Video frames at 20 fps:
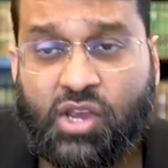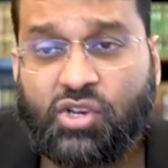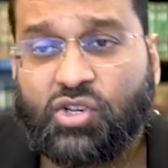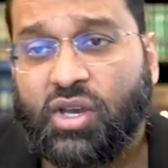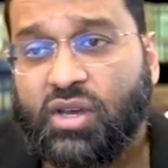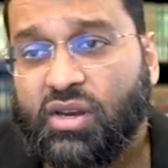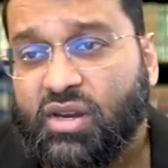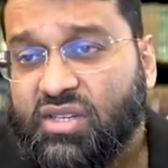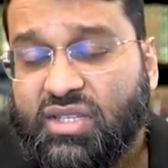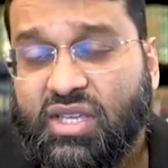
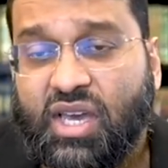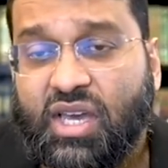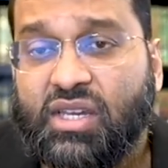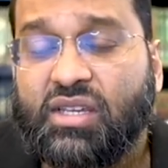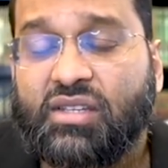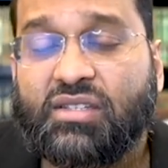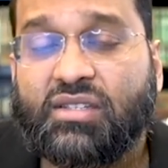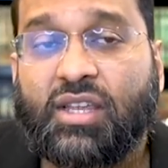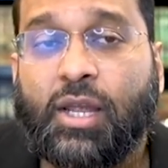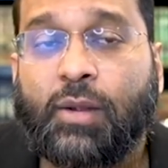
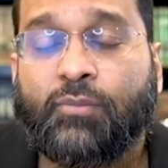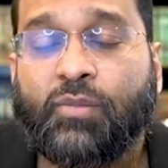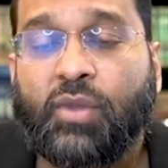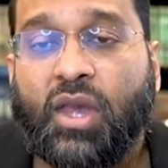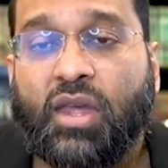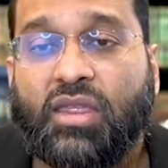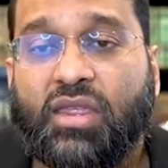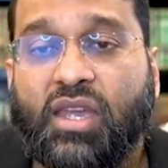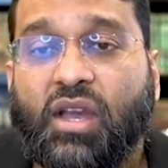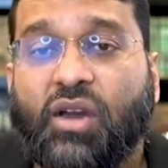Shahrastani is saying
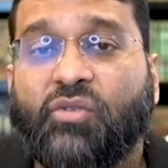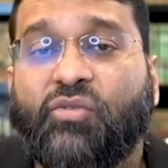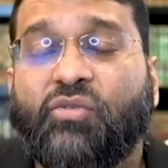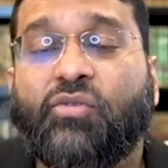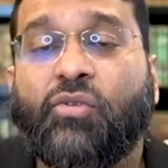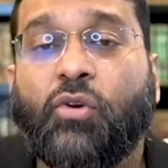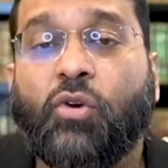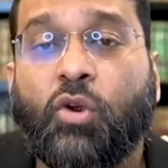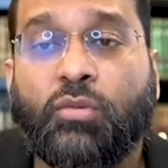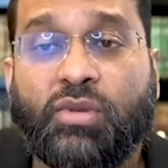they
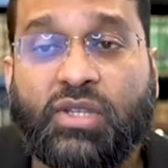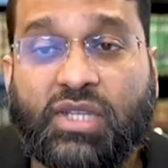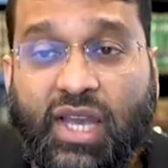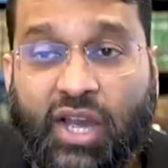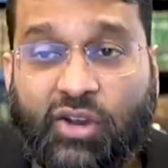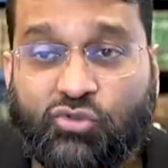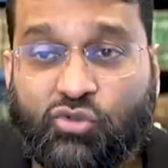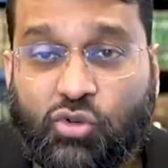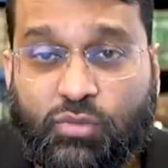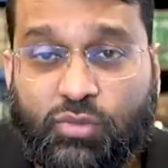affirmed the
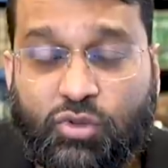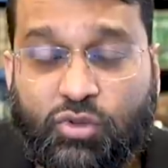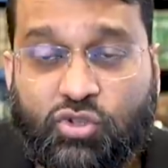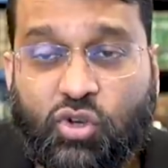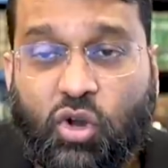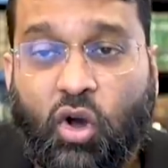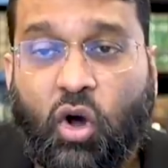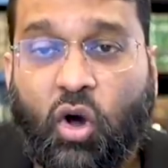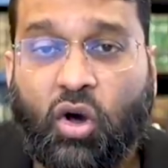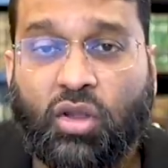
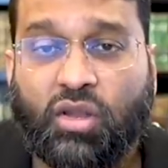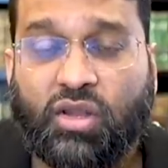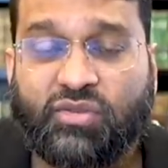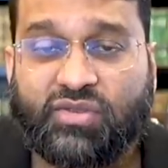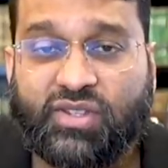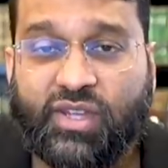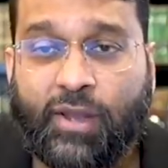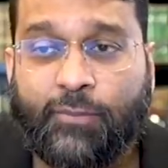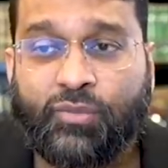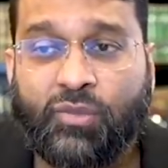attributes, all
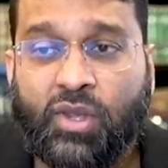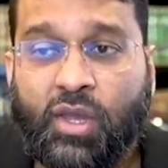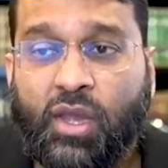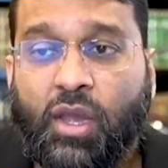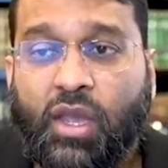of them,